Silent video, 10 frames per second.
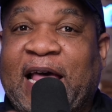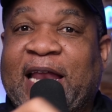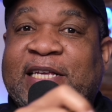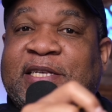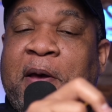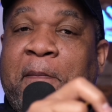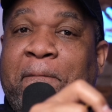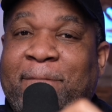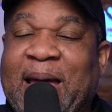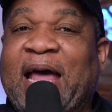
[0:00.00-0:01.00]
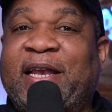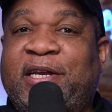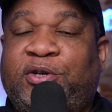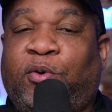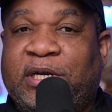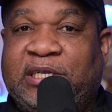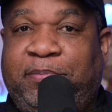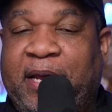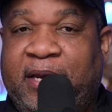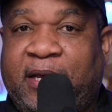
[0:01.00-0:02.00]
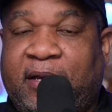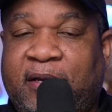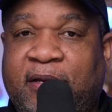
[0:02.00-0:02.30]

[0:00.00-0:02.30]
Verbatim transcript: That is mandatory spending.